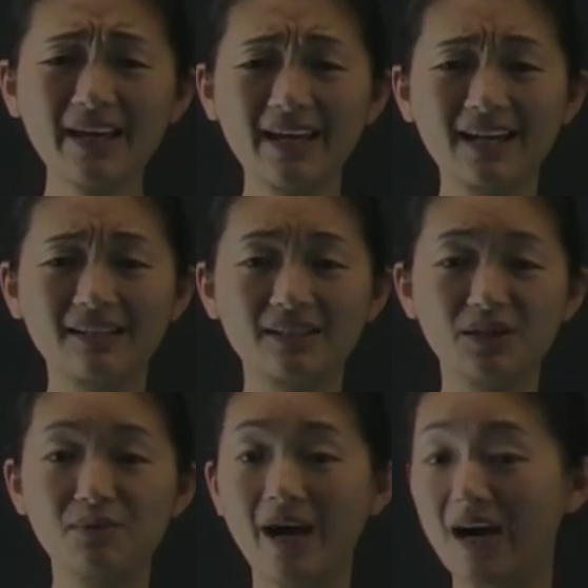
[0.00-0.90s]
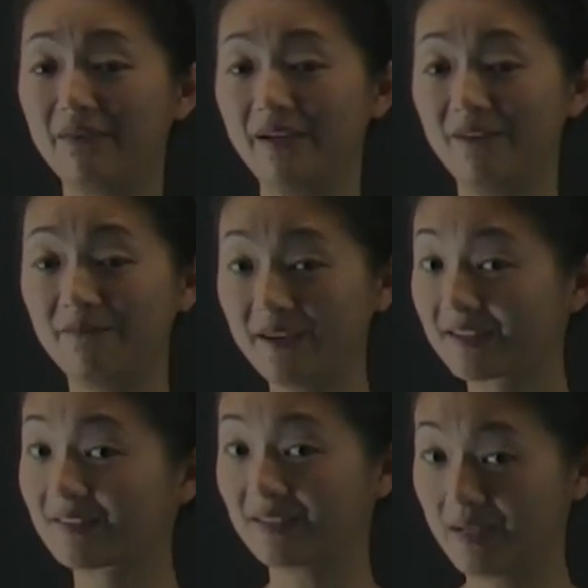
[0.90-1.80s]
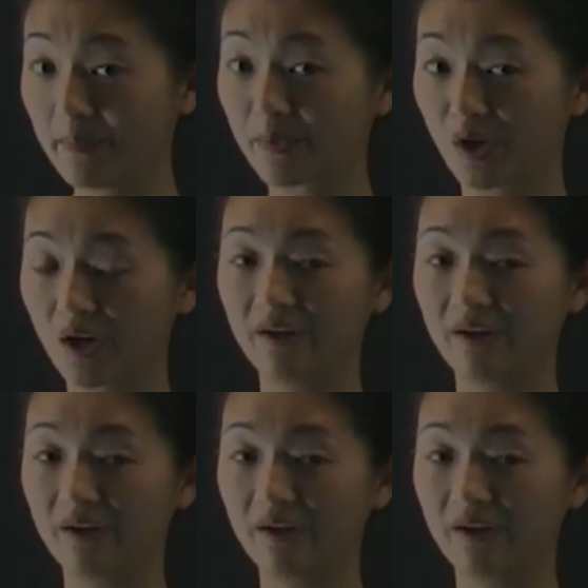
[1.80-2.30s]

And you have a fixed number